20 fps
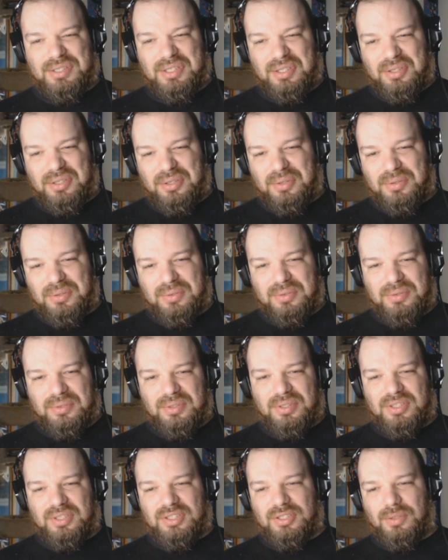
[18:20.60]
So
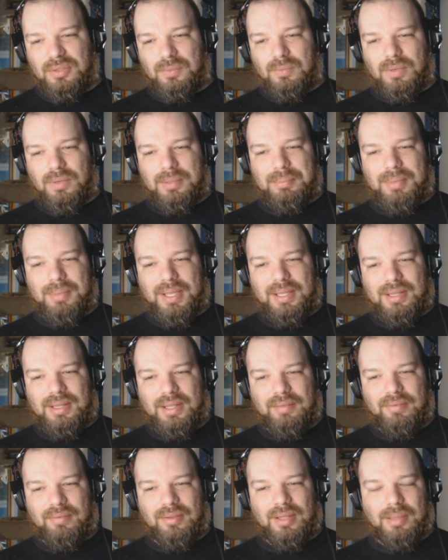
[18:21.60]
one may
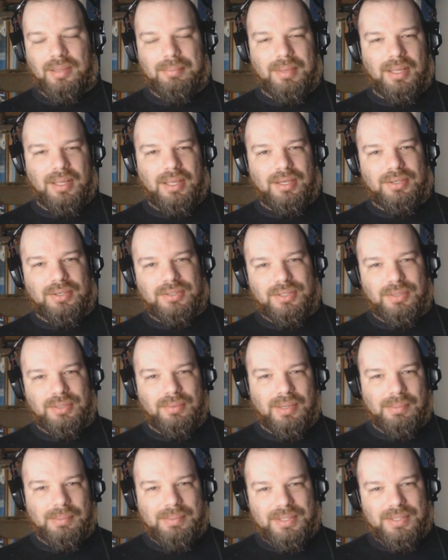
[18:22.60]
level up
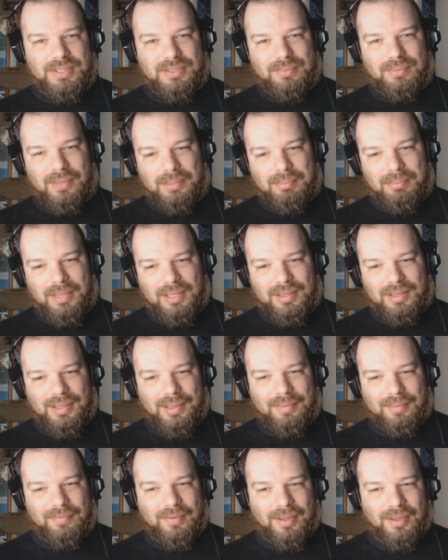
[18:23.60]
energy weapons, one may
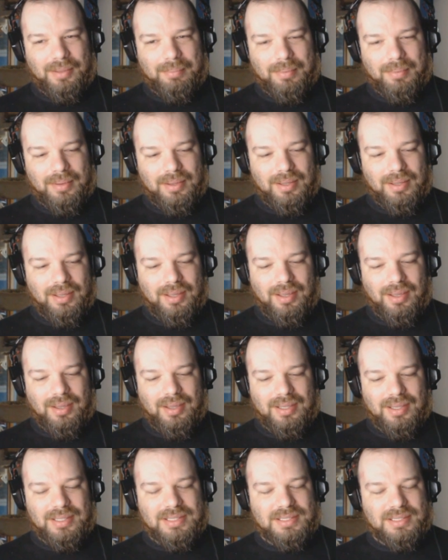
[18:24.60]
level up
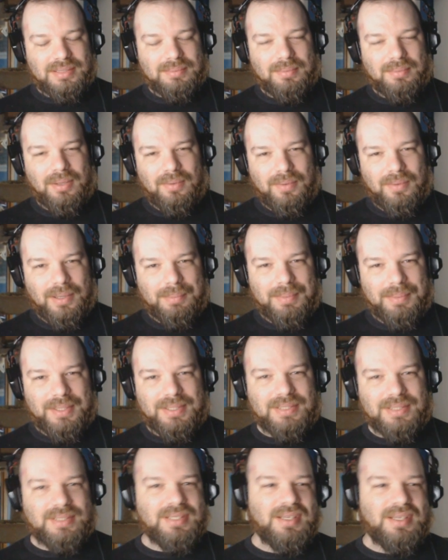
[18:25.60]
small
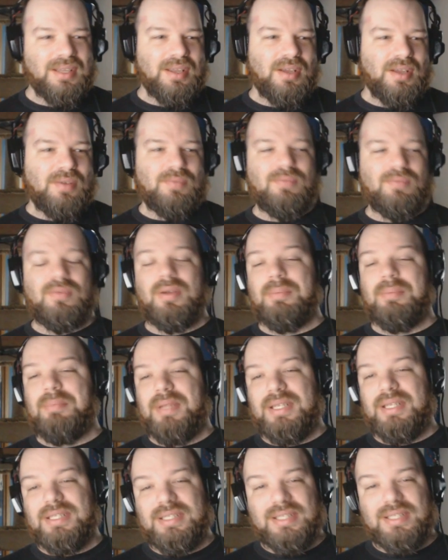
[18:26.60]
weapons, one
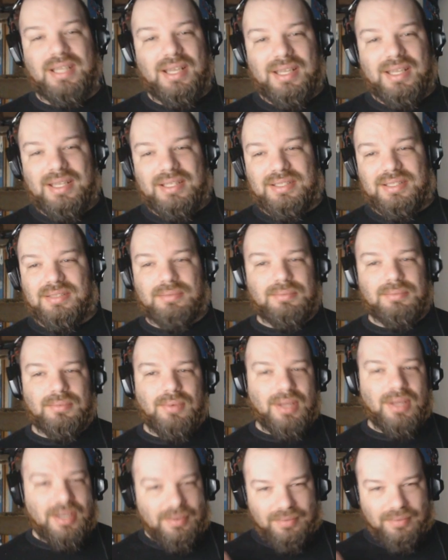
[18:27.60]
be science,
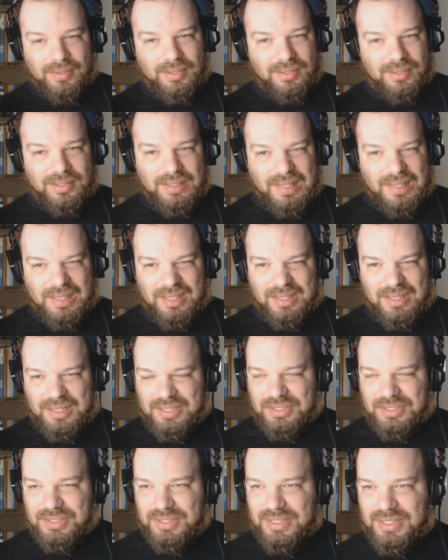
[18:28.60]
whatever.
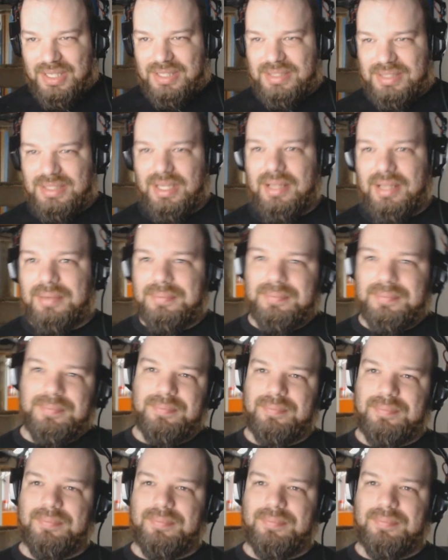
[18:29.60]
It just has that.